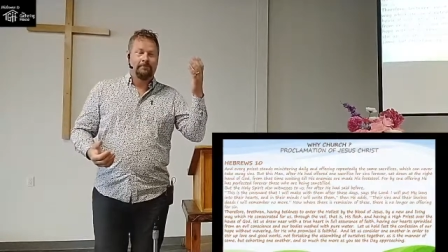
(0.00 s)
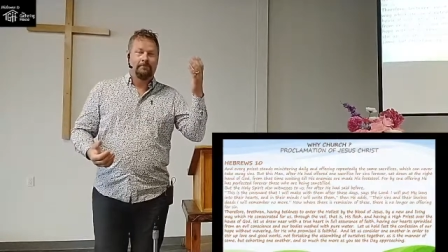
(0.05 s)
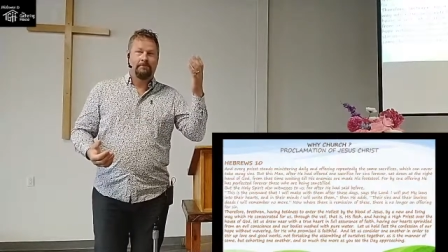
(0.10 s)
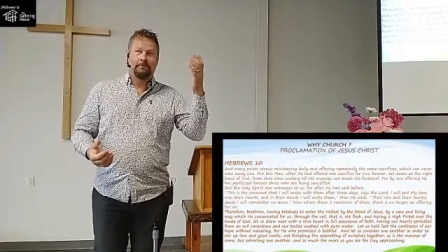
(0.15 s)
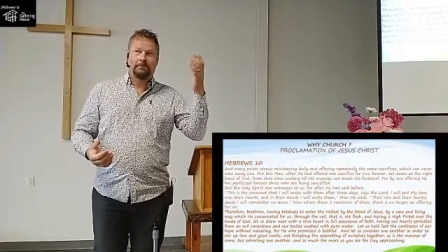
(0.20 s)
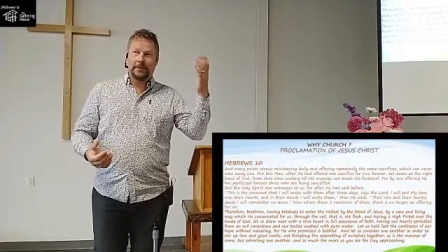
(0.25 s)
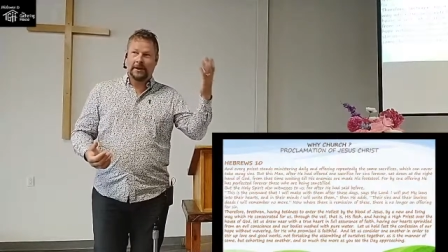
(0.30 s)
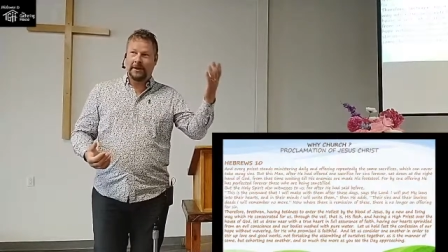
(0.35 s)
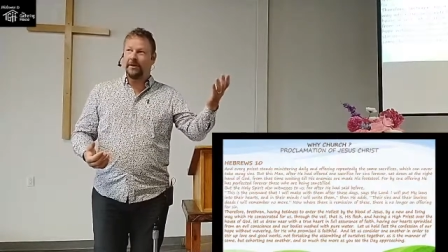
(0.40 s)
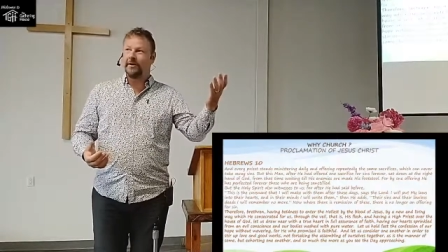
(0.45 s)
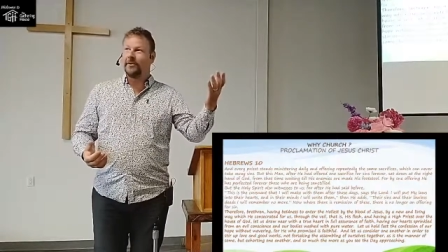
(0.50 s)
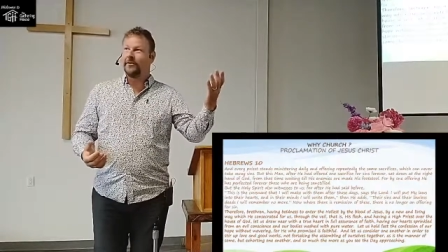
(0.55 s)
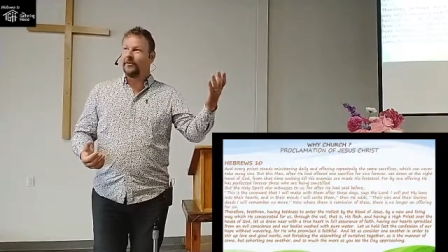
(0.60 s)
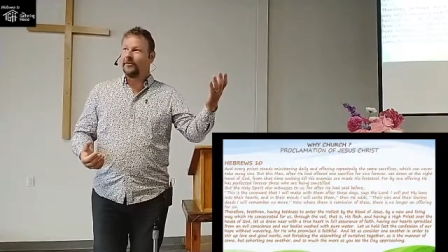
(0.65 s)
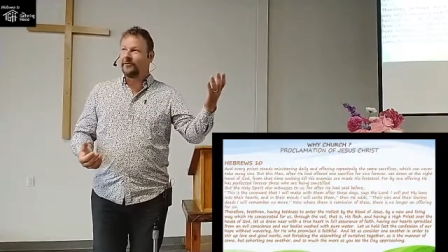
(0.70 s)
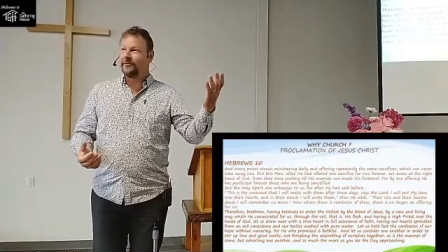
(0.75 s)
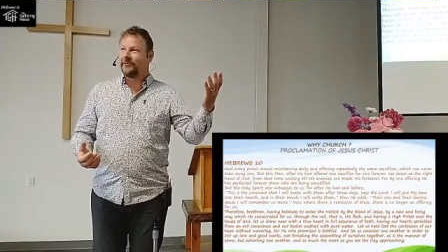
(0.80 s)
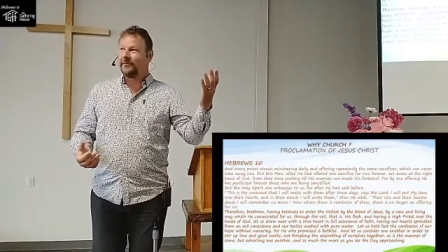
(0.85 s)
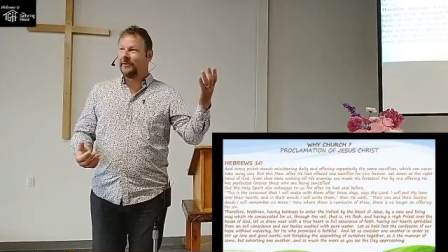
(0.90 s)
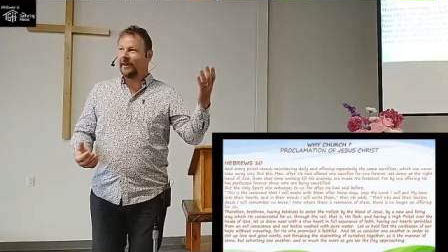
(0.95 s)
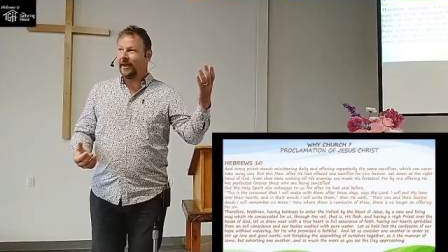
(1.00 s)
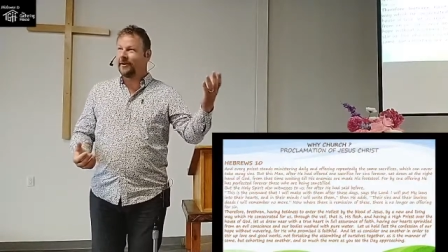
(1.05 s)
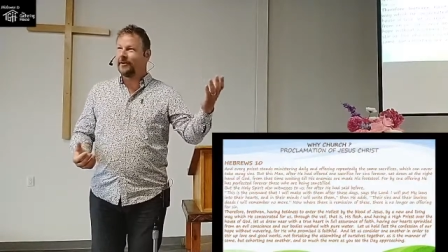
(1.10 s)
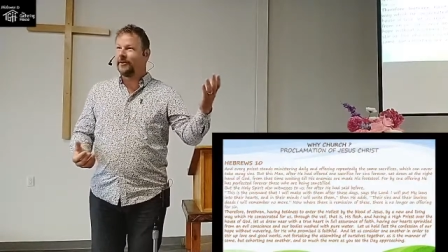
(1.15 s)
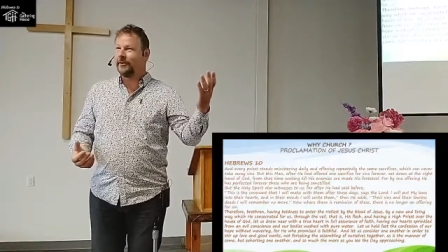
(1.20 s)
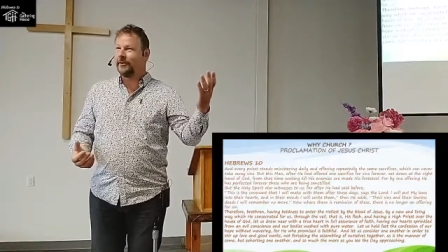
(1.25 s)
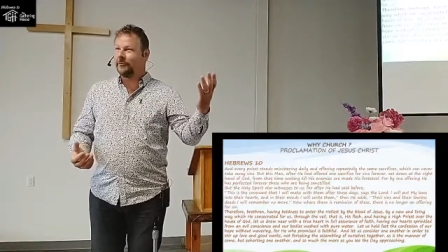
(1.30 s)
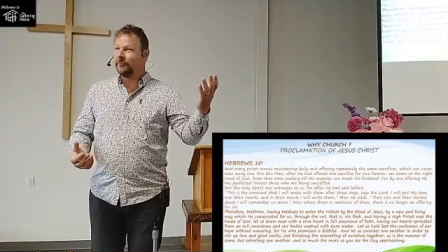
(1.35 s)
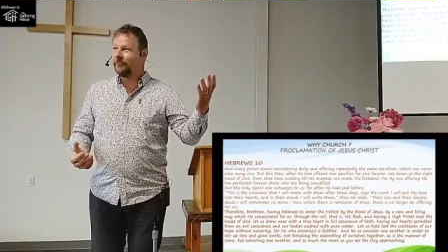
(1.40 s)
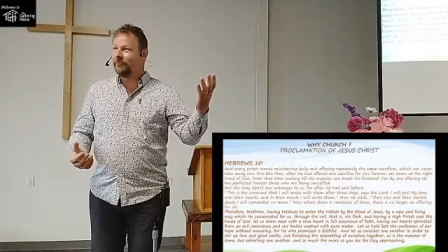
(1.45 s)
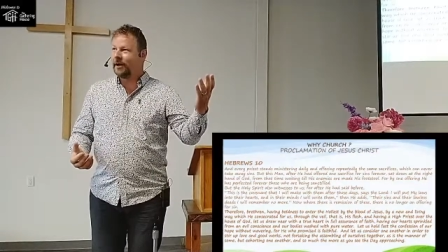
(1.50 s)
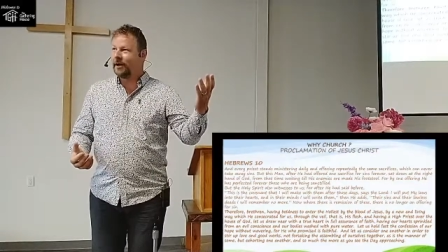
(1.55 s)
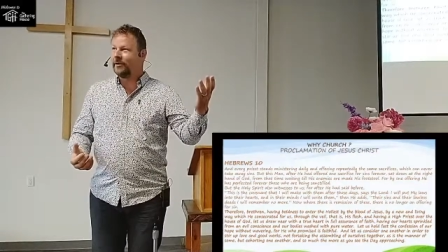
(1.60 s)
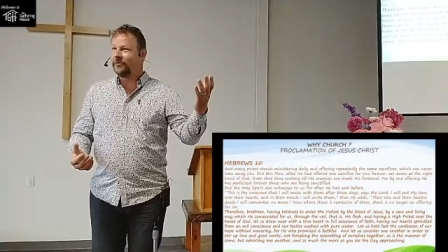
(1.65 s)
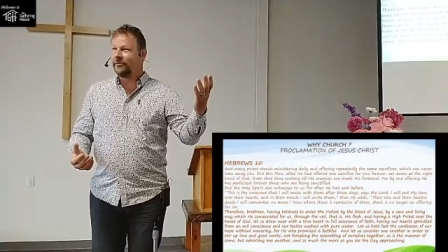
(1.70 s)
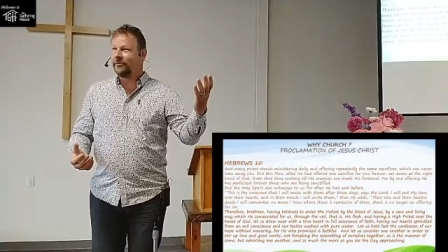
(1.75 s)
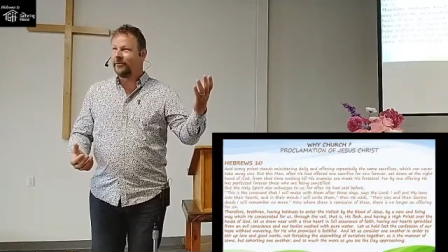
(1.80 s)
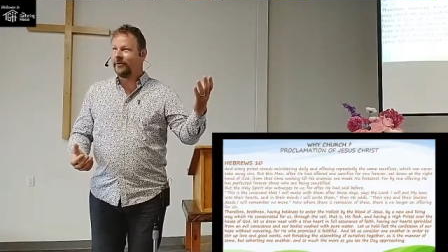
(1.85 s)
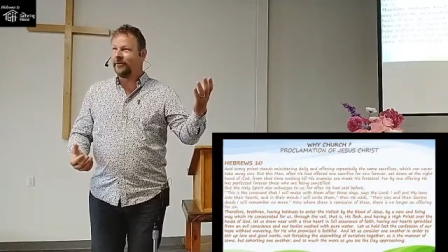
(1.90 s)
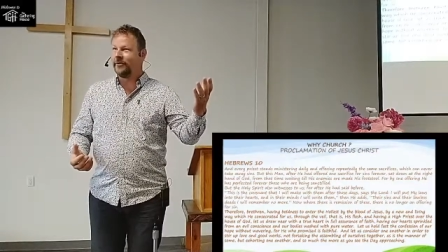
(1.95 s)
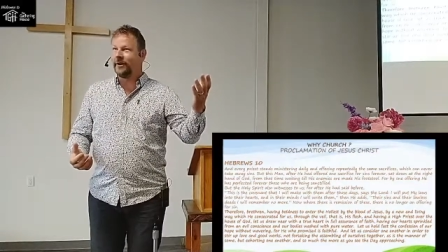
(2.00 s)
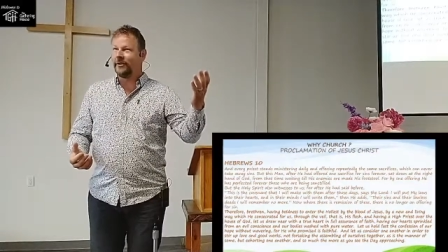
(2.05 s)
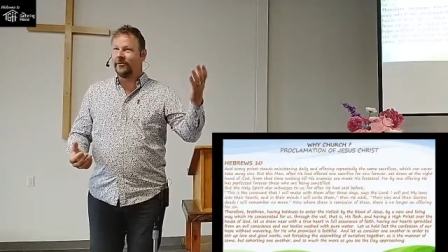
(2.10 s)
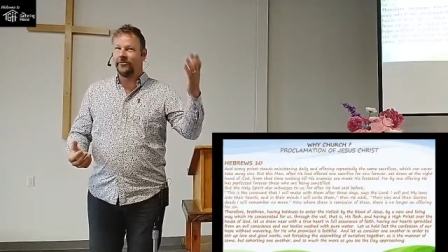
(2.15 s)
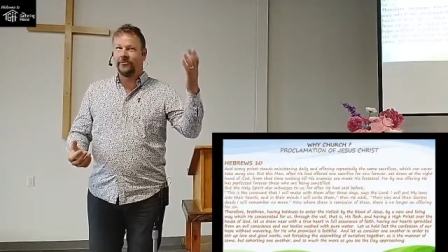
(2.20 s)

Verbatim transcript: Peter's declaration that